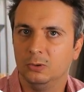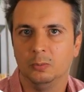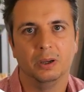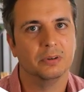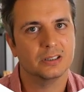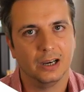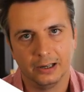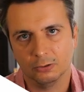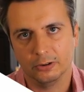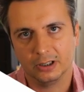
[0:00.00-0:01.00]
or maybe it's a high
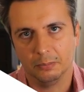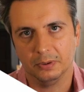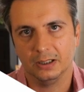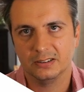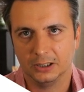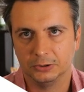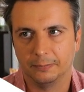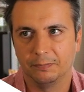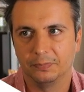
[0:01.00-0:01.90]
growth company, etc.